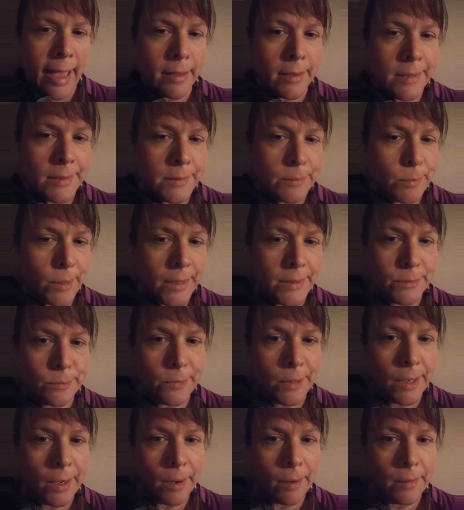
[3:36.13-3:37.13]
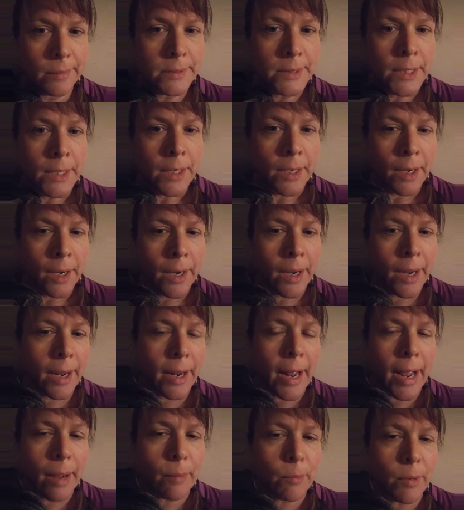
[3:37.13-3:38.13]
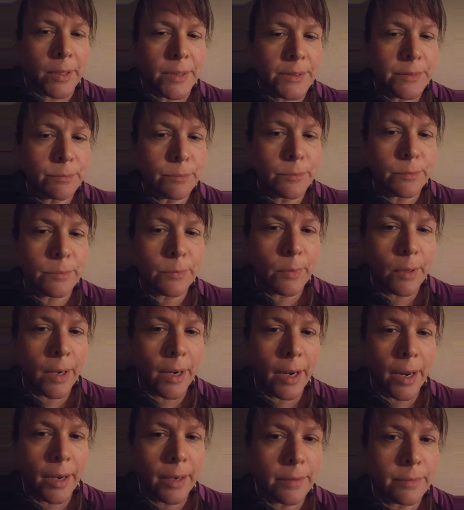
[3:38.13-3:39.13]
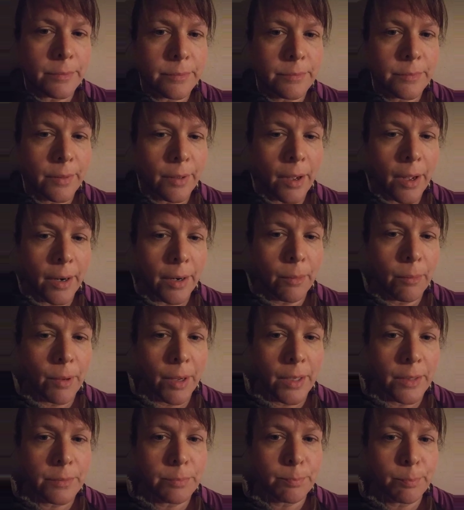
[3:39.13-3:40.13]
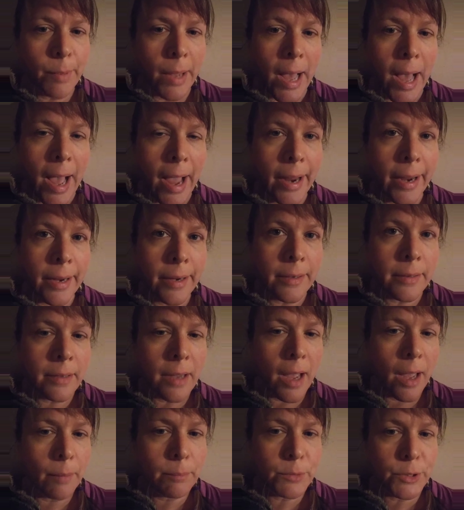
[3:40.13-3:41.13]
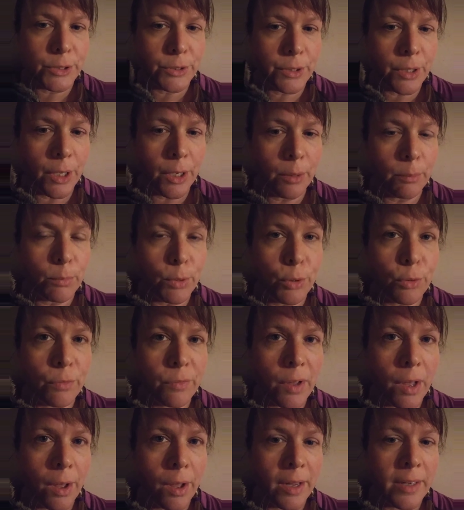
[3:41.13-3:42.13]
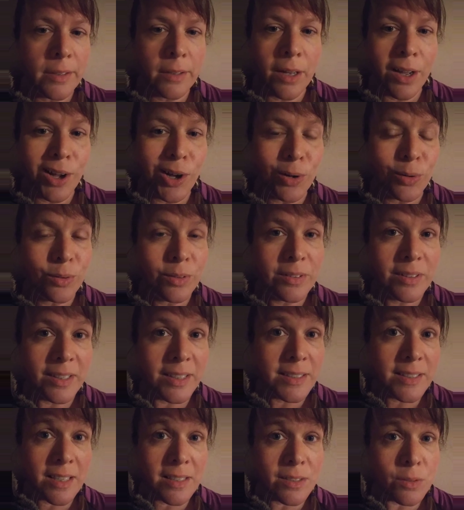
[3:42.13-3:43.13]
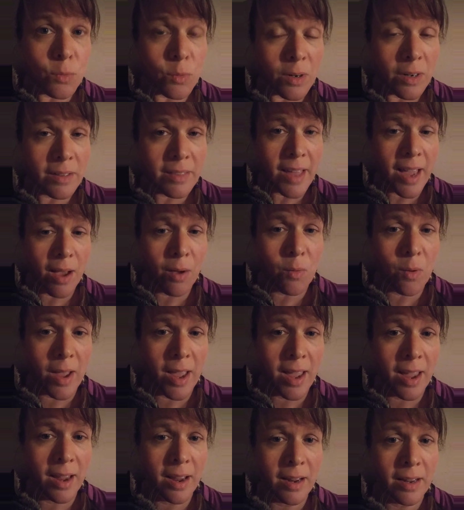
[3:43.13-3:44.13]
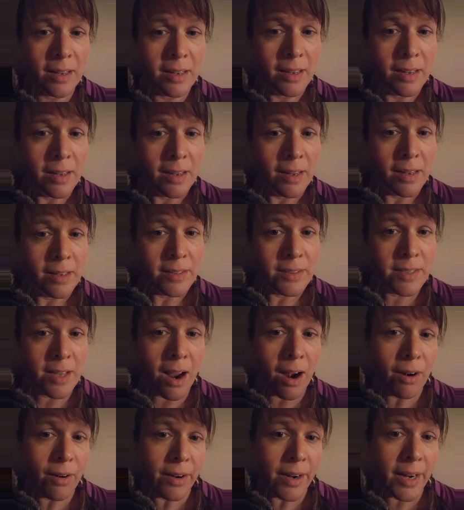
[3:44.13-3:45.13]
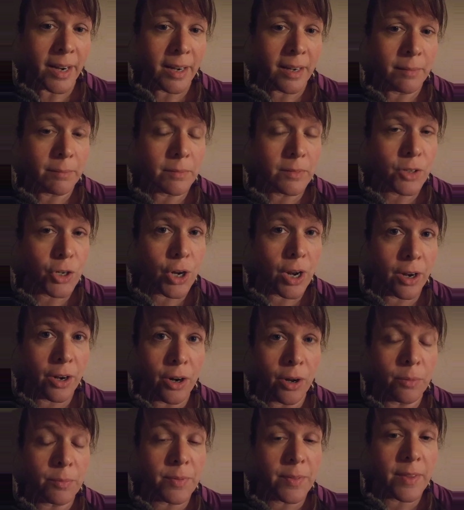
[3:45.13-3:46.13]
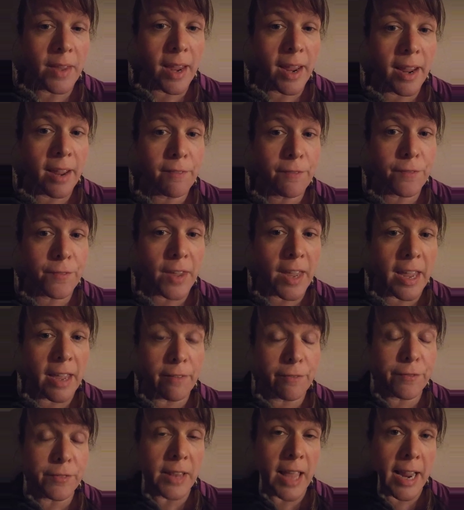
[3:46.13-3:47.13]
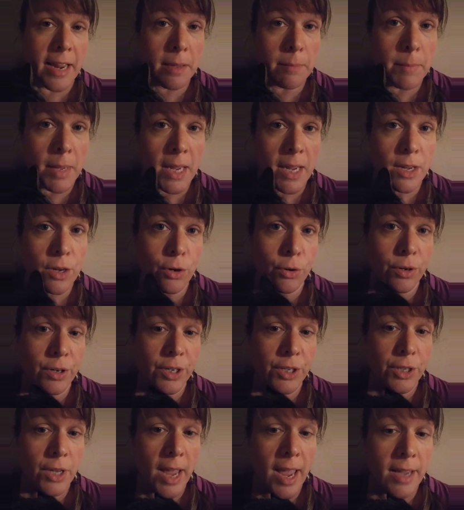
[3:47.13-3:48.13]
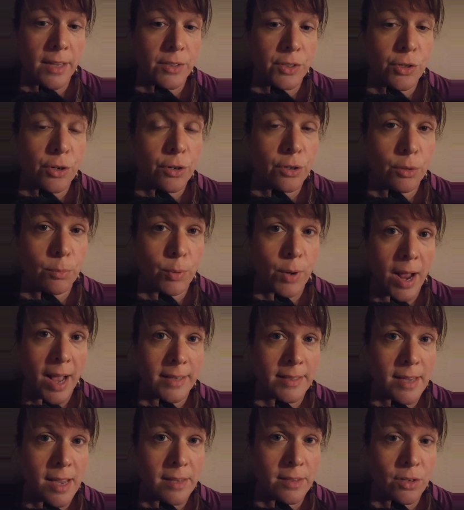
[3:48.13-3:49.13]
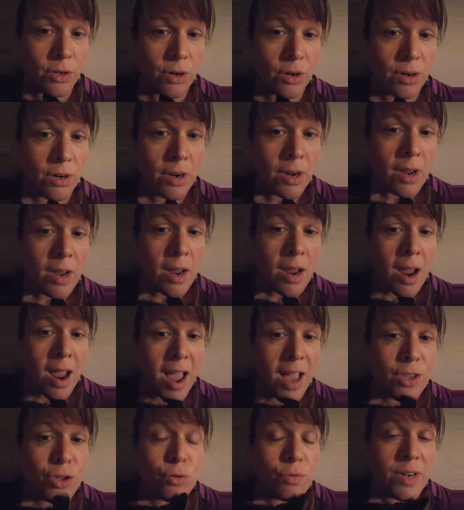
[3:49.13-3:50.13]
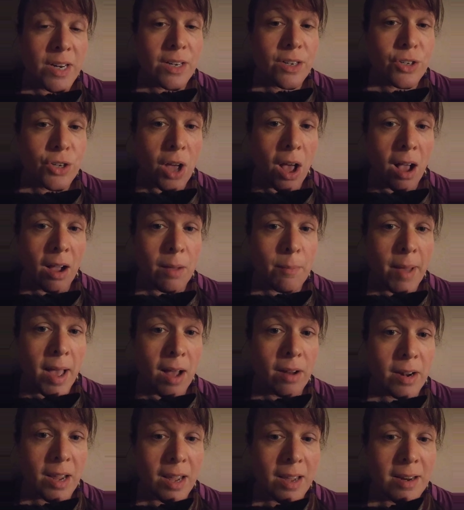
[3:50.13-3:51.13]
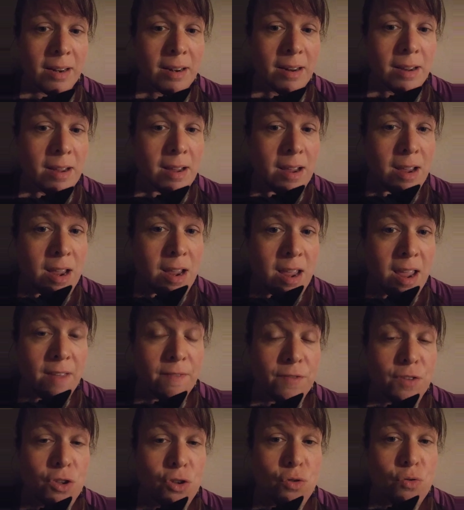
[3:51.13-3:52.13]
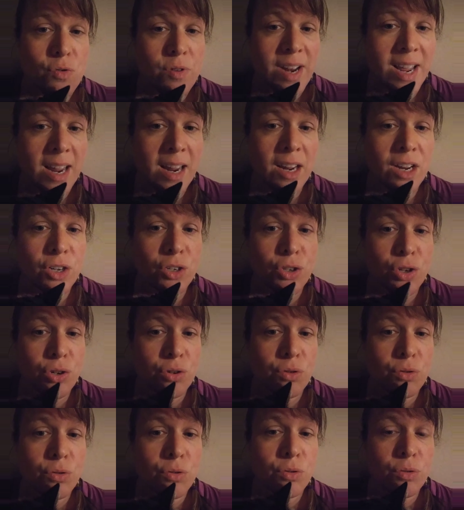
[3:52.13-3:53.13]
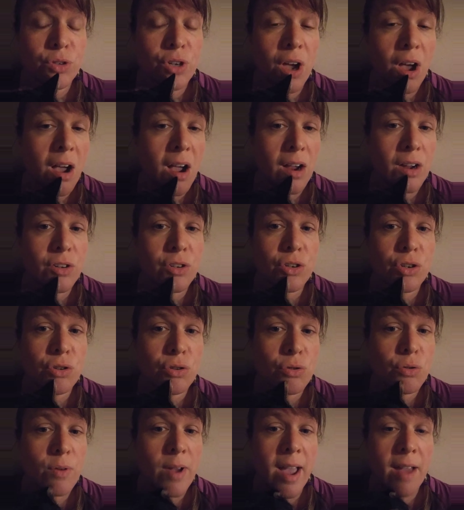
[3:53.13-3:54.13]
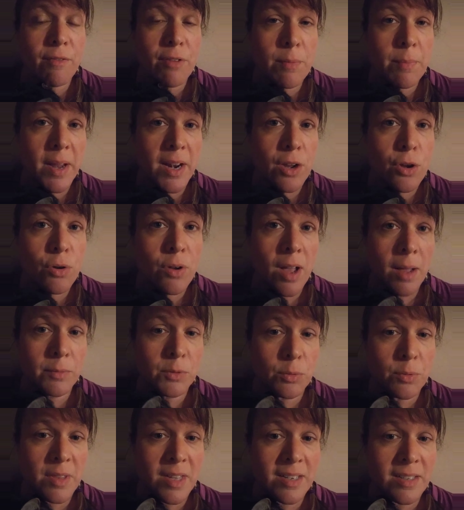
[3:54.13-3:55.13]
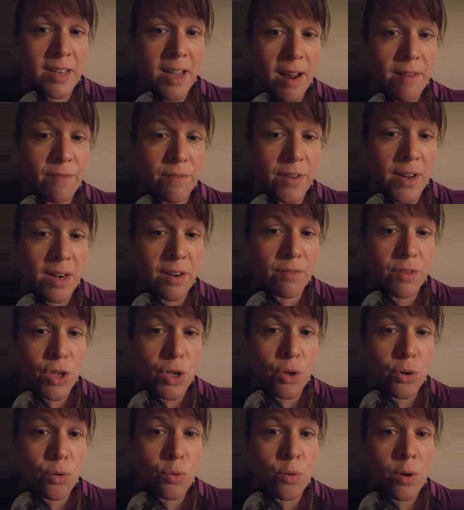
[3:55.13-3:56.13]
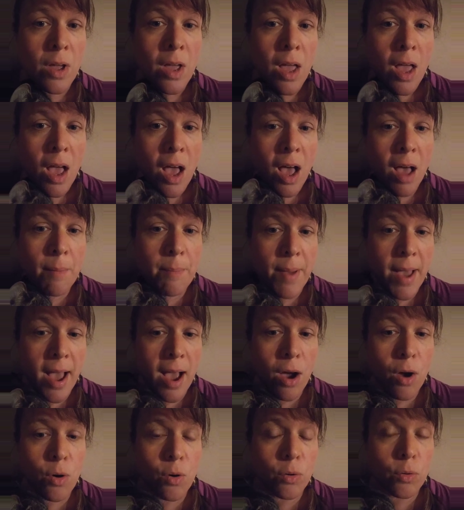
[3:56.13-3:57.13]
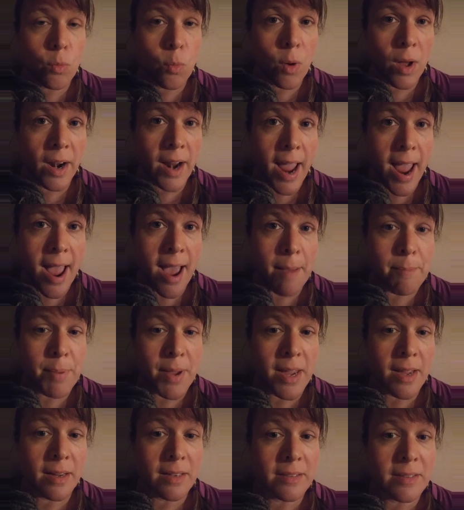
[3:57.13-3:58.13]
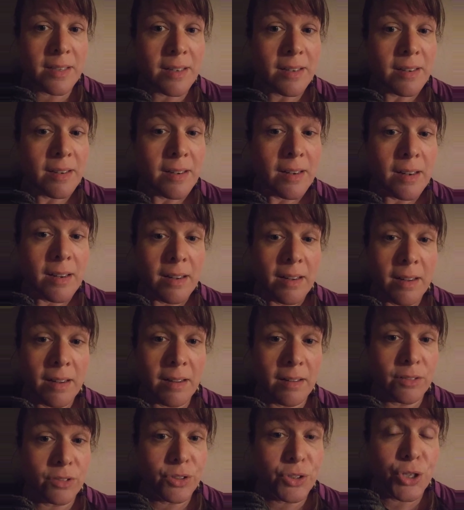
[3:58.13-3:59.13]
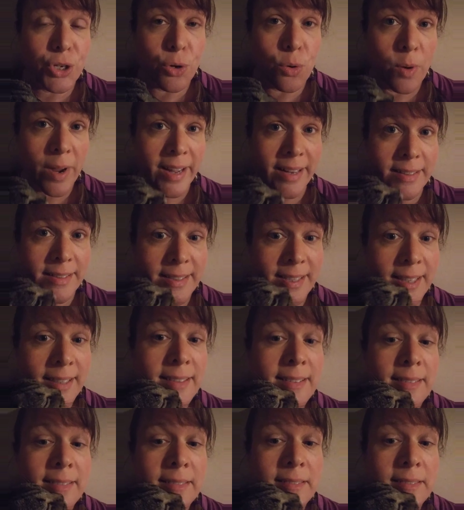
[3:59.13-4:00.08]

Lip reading: he wasn't what that wasn't what I thought he was. Bye. I'm just going to move on. No, it doesn't work that way. Sorry. You know, if like me, you're an external processor and you need to talk about it, if you need to talk to everybody who comes within 10 feet of you about what happened, do it.